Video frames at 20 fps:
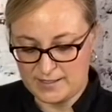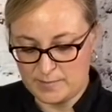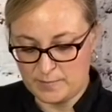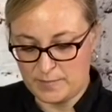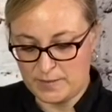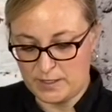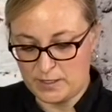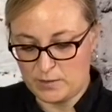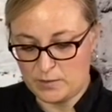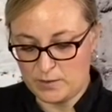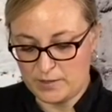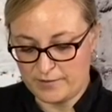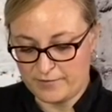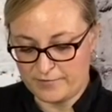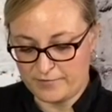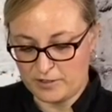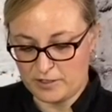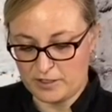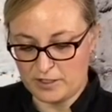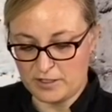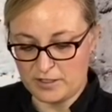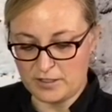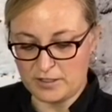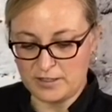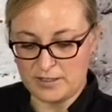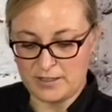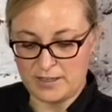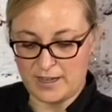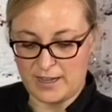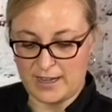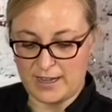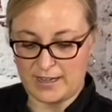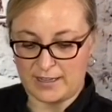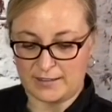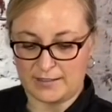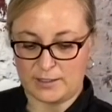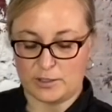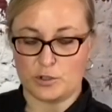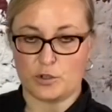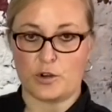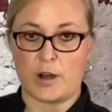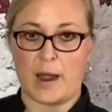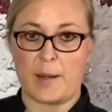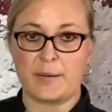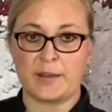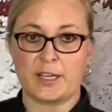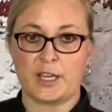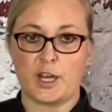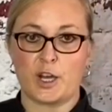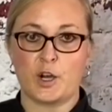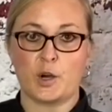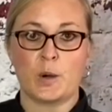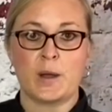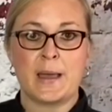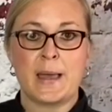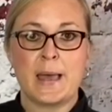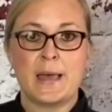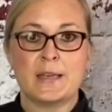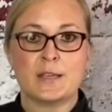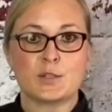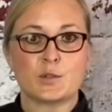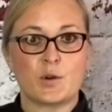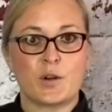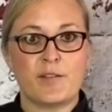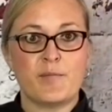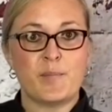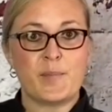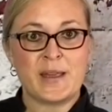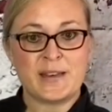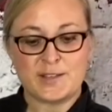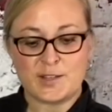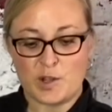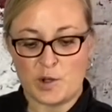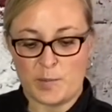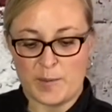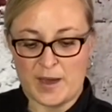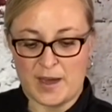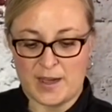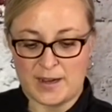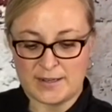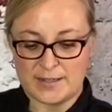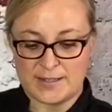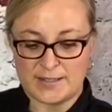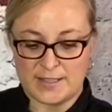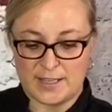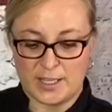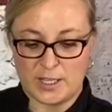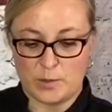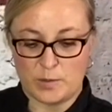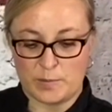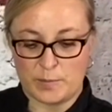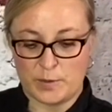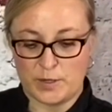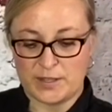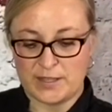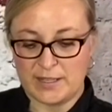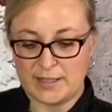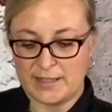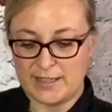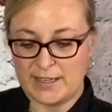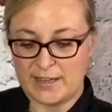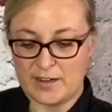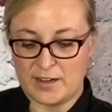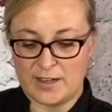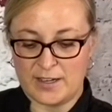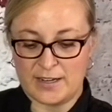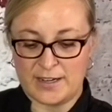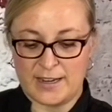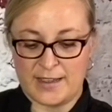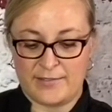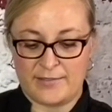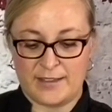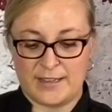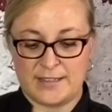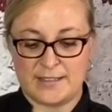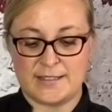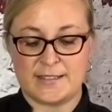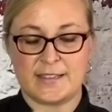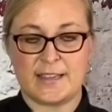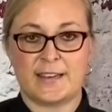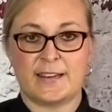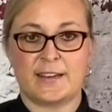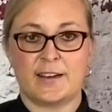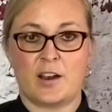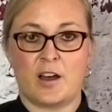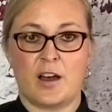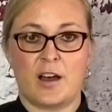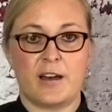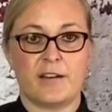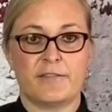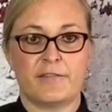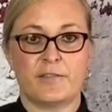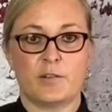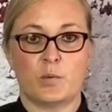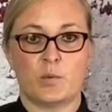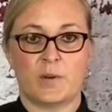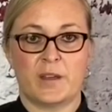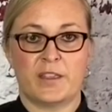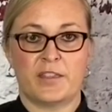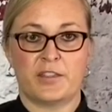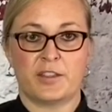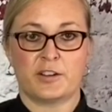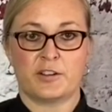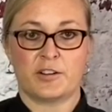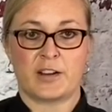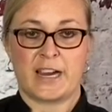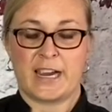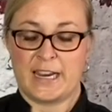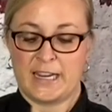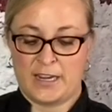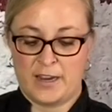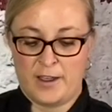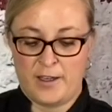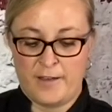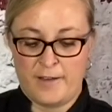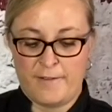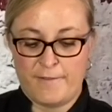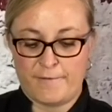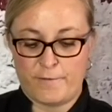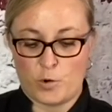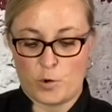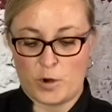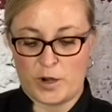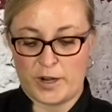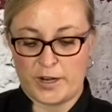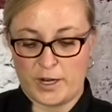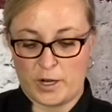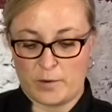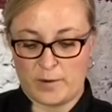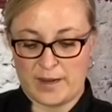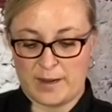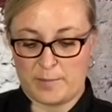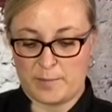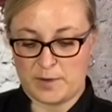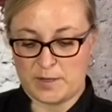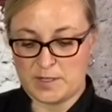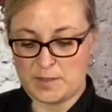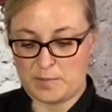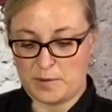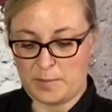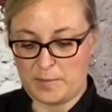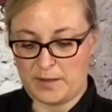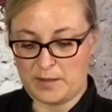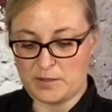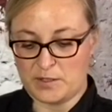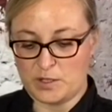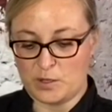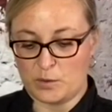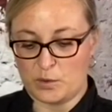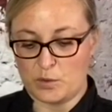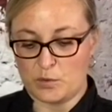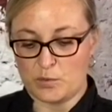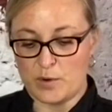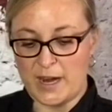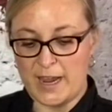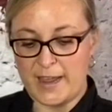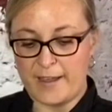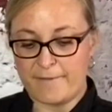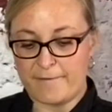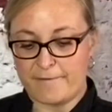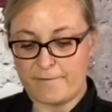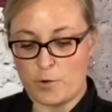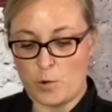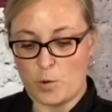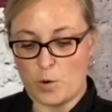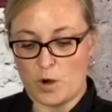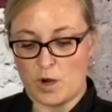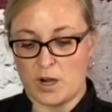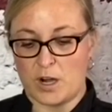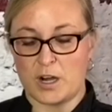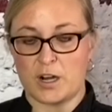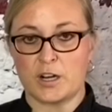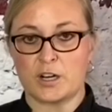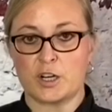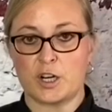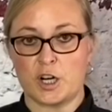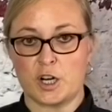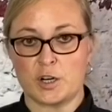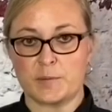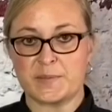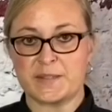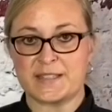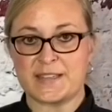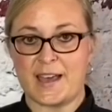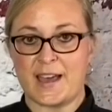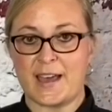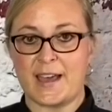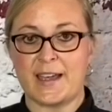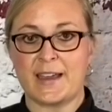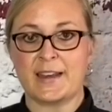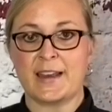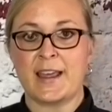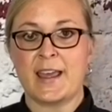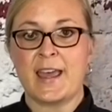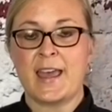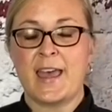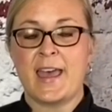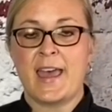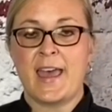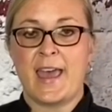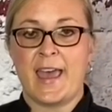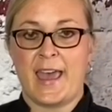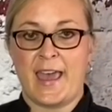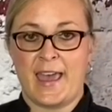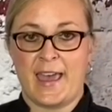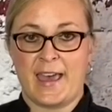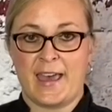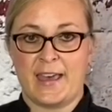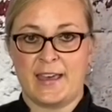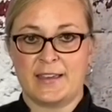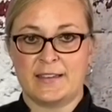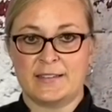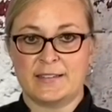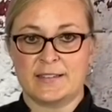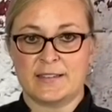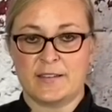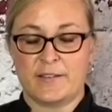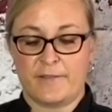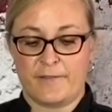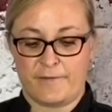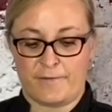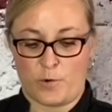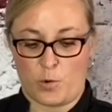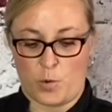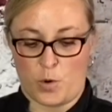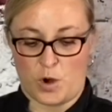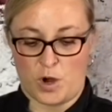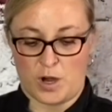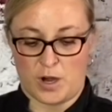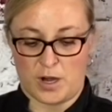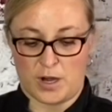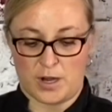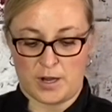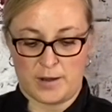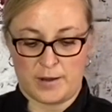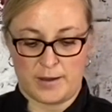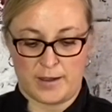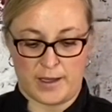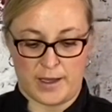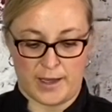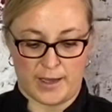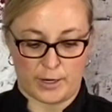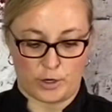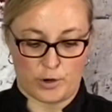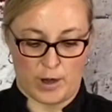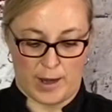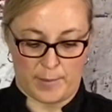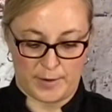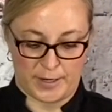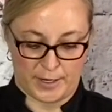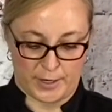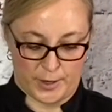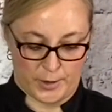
beautiful little grab and go sort of bento box that you would put the lid on and then send it off with the grain for your reimbursable meal. So great for curbside and for grab and go.